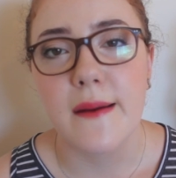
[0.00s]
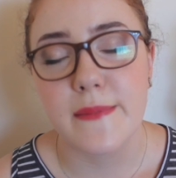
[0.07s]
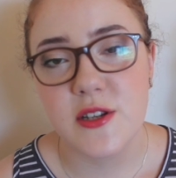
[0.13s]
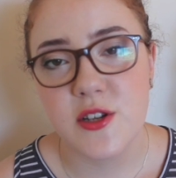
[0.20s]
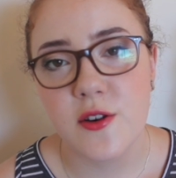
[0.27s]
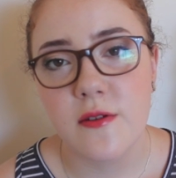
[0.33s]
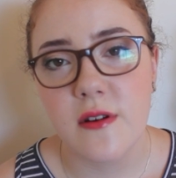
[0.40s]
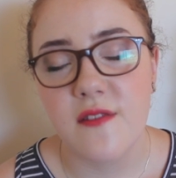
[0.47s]

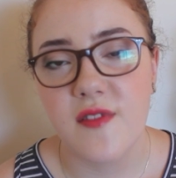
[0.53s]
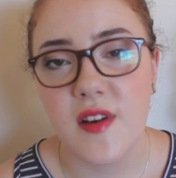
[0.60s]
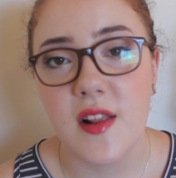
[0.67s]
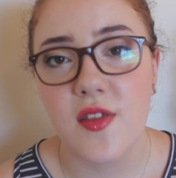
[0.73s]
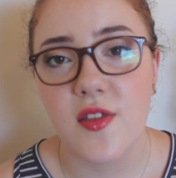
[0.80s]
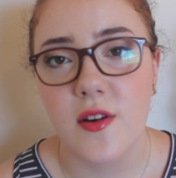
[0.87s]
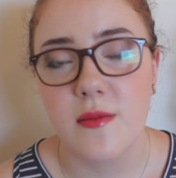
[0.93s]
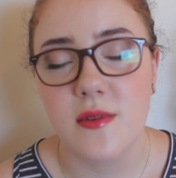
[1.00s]
two
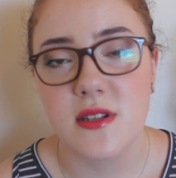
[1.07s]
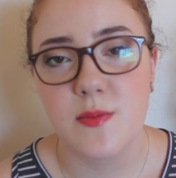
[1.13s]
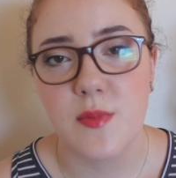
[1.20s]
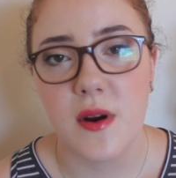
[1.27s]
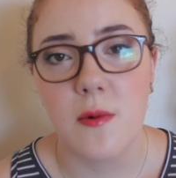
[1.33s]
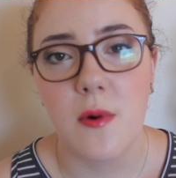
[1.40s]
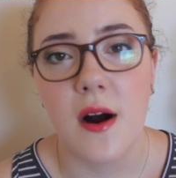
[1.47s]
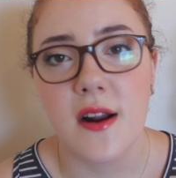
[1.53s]
Avène Thermal
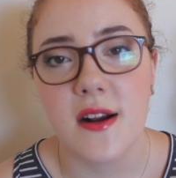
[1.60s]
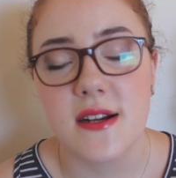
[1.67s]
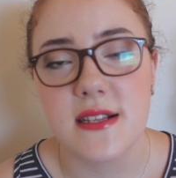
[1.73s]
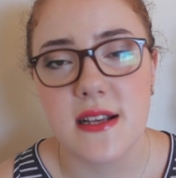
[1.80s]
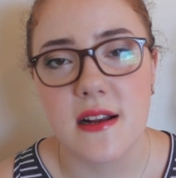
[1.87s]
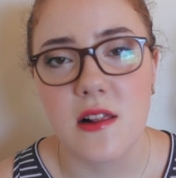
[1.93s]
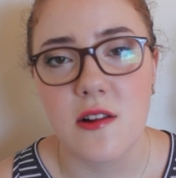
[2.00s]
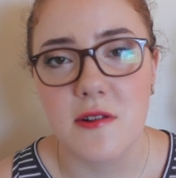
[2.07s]
Spring
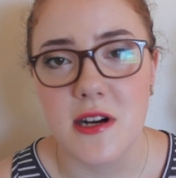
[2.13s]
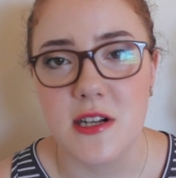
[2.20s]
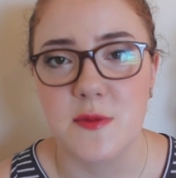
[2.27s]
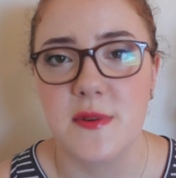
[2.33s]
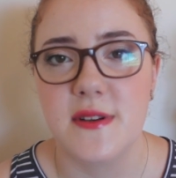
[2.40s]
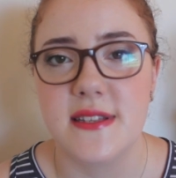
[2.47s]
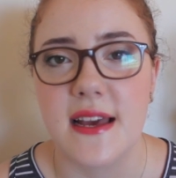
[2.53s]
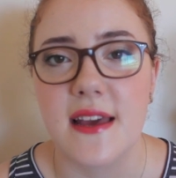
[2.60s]
Waters, a La
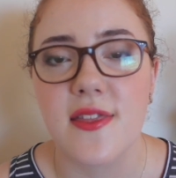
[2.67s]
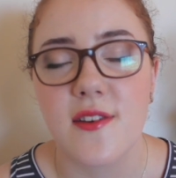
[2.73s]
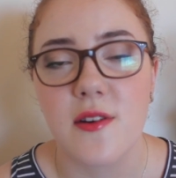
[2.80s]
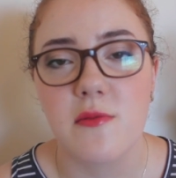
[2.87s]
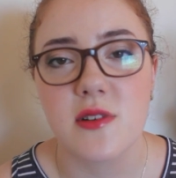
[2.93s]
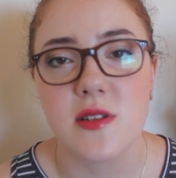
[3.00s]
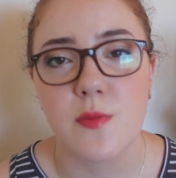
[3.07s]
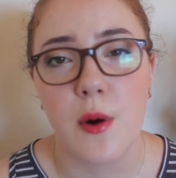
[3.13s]
Roche-Posay
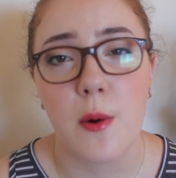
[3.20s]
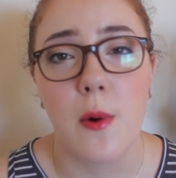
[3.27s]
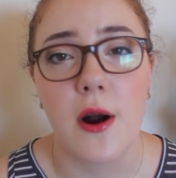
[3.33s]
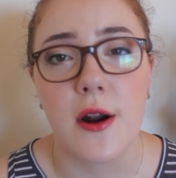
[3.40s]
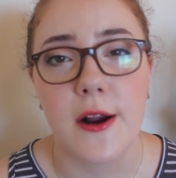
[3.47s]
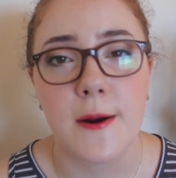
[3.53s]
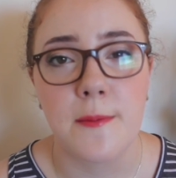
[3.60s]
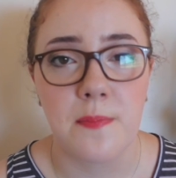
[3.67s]
Thermal Spring
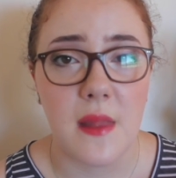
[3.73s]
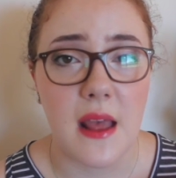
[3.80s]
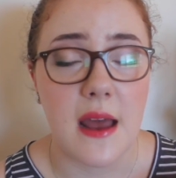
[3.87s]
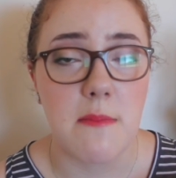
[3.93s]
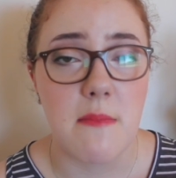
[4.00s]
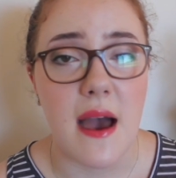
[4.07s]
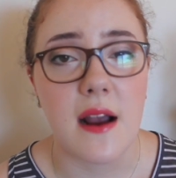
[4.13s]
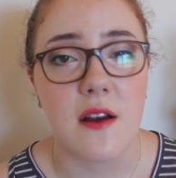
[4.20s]
Water,
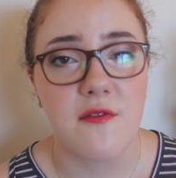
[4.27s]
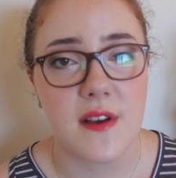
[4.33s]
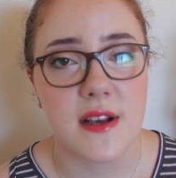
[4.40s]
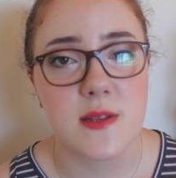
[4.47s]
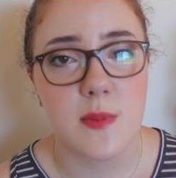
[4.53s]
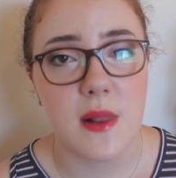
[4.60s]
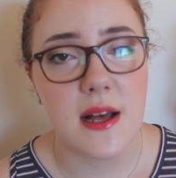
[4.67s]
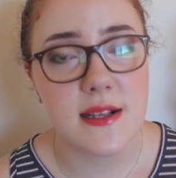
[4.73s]
and MAC
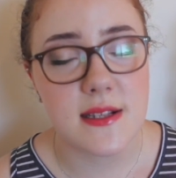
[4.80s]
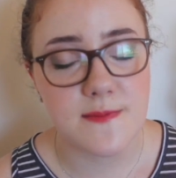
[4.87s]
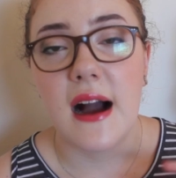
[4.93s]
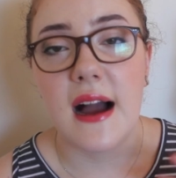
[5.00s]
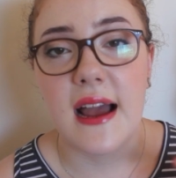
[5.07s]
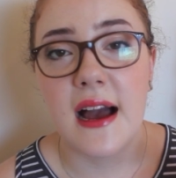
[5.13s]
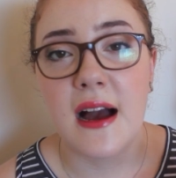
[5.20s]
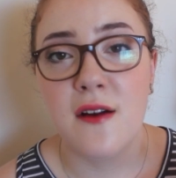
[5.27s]
Fix Plus.
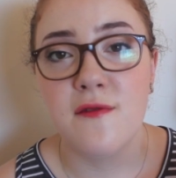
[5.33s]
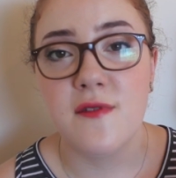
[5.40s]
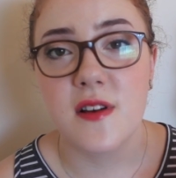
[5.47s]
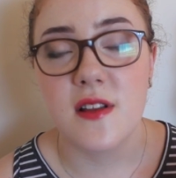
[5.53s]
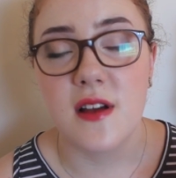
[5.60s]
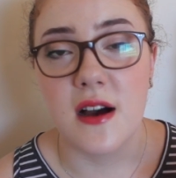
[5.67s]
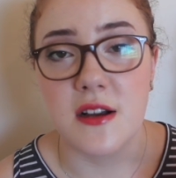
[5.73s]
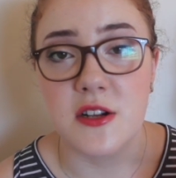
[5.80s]
I have
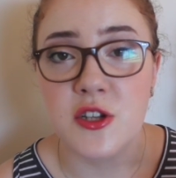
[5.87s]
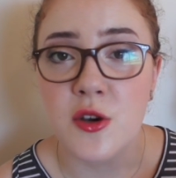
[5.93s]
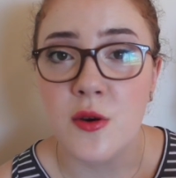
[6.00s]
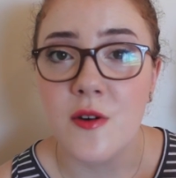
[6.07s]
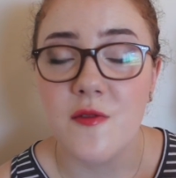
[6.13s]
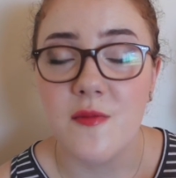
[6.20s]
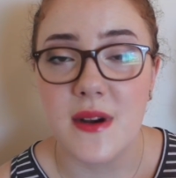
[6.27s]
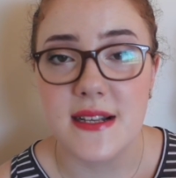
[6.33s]

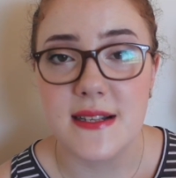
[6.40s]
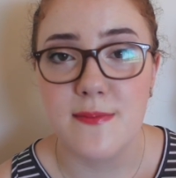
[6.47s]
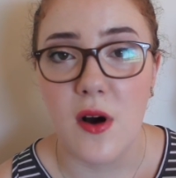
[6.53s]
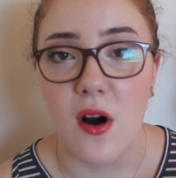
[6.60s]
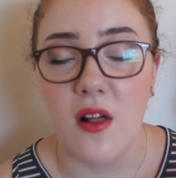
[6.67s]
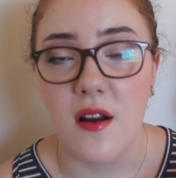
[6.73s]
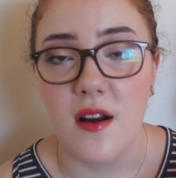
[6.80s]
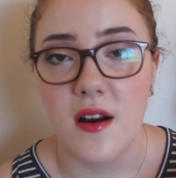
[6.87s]
two of my
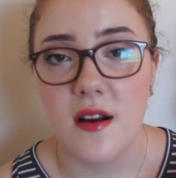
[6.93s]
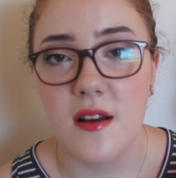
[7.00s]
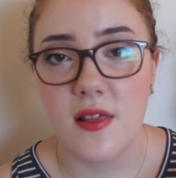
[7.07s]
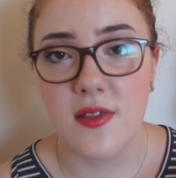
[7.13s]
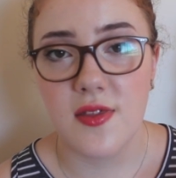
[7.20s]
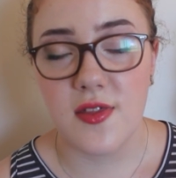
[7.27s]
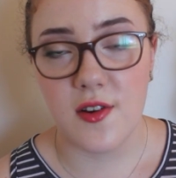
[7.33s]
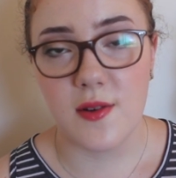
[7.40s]
smaller
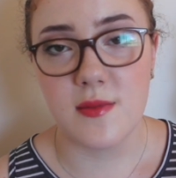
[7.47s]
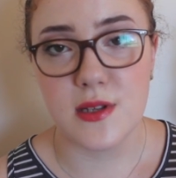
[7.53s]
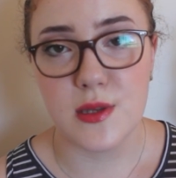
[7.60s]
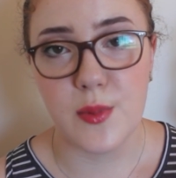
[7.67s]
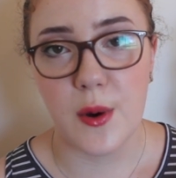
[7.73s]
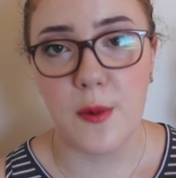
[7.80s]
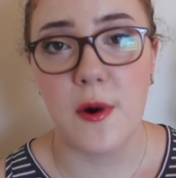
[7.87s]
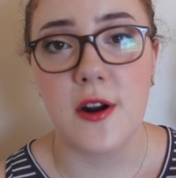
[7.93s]
Thermal
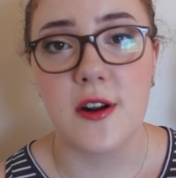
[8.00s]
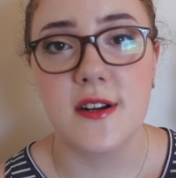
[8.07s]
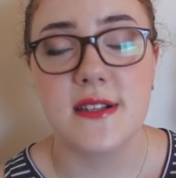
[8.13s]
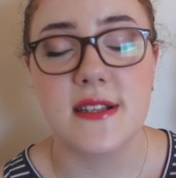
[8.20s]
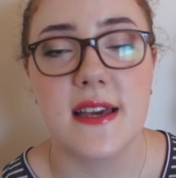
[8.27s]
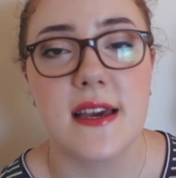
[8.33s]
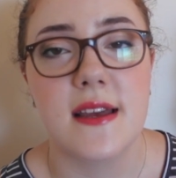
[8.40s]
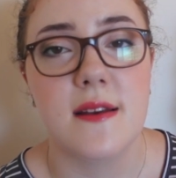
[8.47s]
Spring
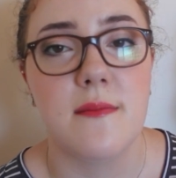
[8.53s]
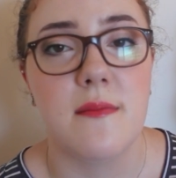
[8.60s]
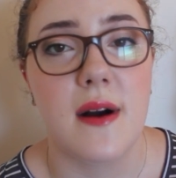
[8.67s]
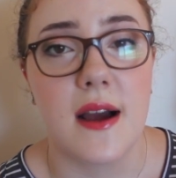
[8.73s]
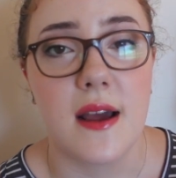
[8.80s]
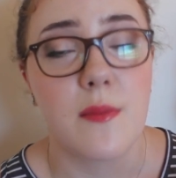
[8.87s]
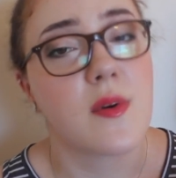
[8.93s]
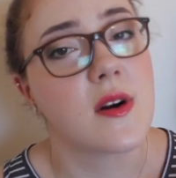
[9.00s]
Waters in
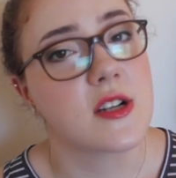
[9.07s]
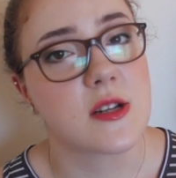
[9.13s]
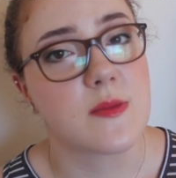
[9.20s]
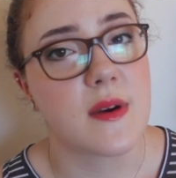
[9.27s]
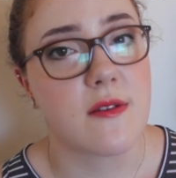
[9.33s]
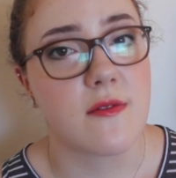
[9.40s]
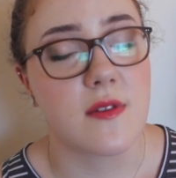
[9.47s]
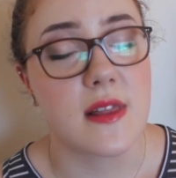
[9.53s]
my Project
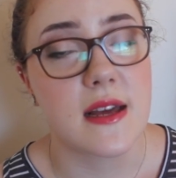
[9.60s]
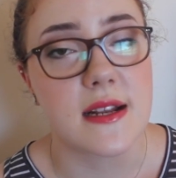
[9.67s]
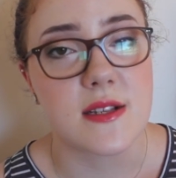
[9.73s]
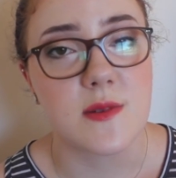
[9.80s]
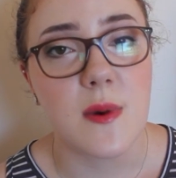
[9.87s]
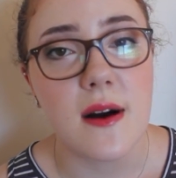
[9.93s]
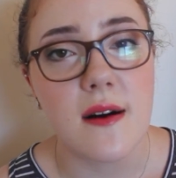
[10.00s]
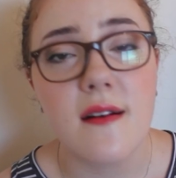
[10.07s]
Pan Roulette
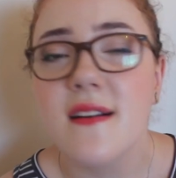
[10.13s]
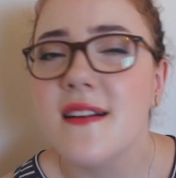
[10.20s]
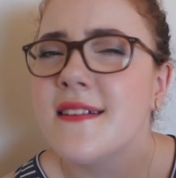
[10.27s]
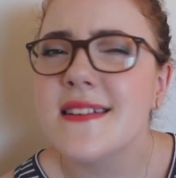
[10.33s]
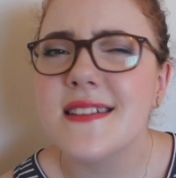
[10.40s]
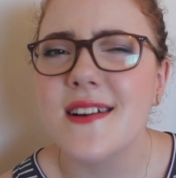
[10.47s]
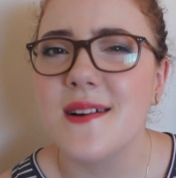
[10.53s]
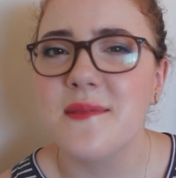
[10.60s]
as well,
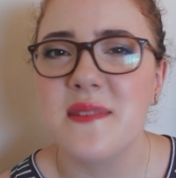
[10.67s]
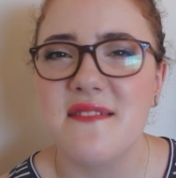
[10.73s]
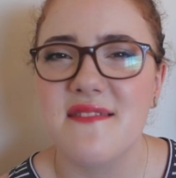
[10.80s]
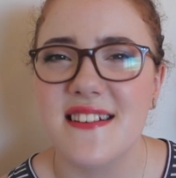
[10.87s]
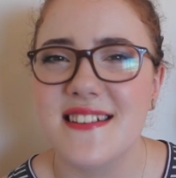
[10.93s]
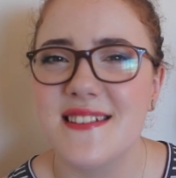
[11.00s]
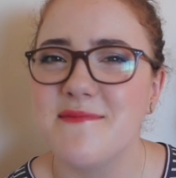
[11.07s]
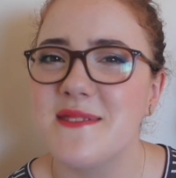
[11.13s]
so I'm
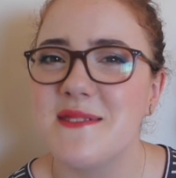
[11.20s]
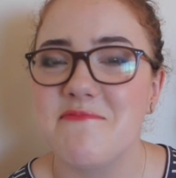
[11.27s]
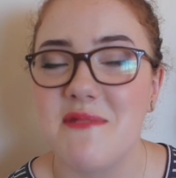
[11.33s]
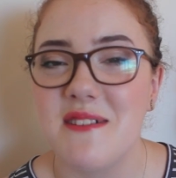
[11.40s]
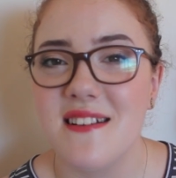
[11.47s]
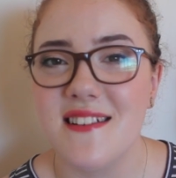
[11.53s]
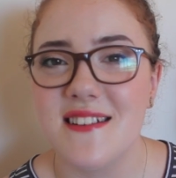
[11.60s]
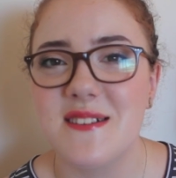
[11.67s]
giving some
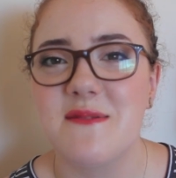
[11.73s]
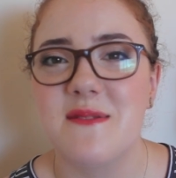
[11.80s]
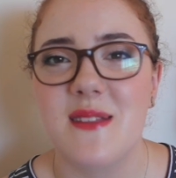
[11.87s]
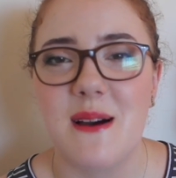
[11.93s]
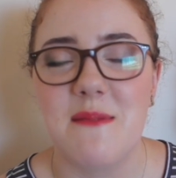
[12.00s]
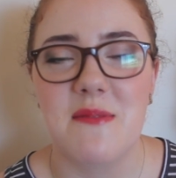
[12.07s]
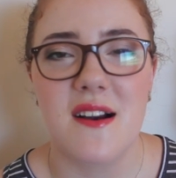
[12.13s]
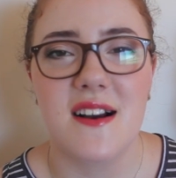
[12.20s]
spoilers for
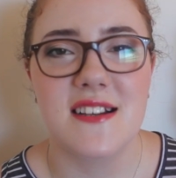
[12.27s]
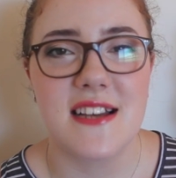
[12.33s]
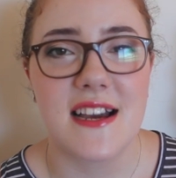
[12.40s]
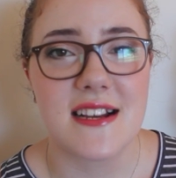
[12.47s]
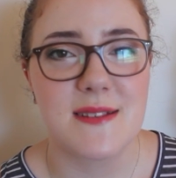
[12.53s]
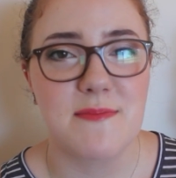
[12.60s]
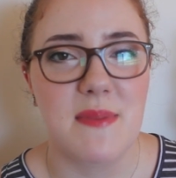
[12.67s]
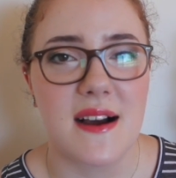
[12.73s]
that
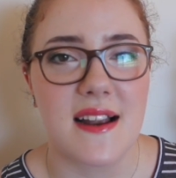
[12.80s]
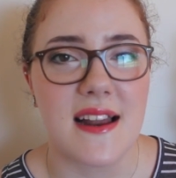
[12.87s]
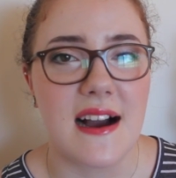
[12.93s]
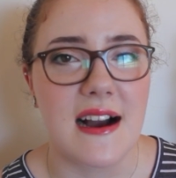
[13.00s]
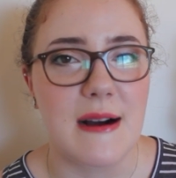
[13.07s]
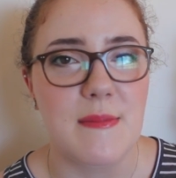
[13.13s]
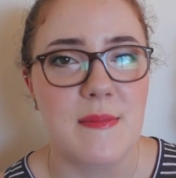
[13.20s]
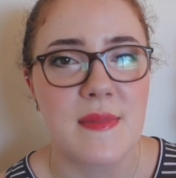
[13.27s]
project, but
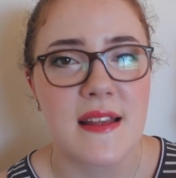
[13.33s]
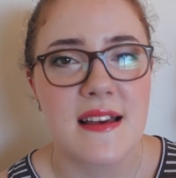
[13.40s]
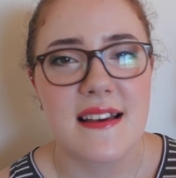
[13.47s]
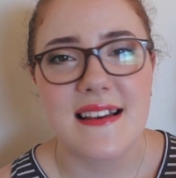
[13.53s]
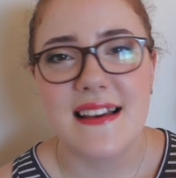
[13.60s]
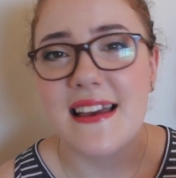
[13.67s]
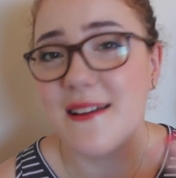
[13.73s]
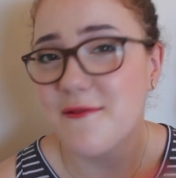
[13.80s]

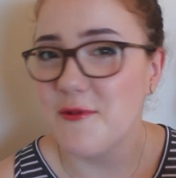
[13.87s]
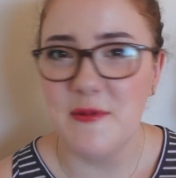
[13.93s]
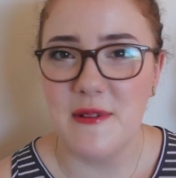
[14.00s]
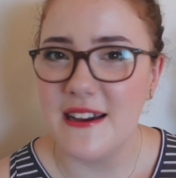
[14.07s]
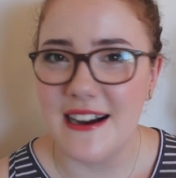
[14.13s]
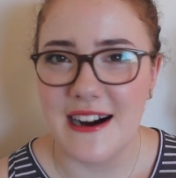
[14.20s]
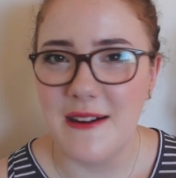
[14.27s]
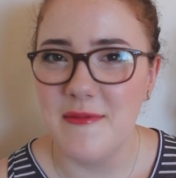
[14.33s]
it will
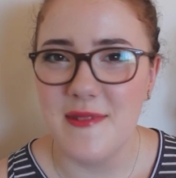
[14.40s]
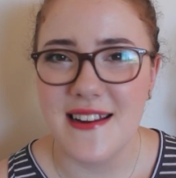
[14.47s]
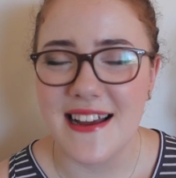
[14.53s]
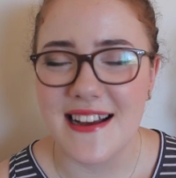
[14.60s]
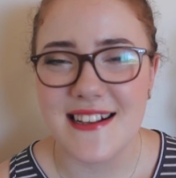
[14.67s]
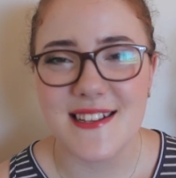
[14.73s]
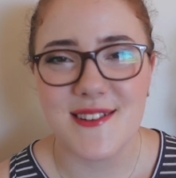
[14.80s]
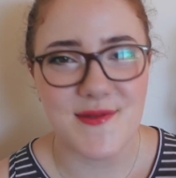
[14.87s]
be up
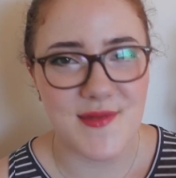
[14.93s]
next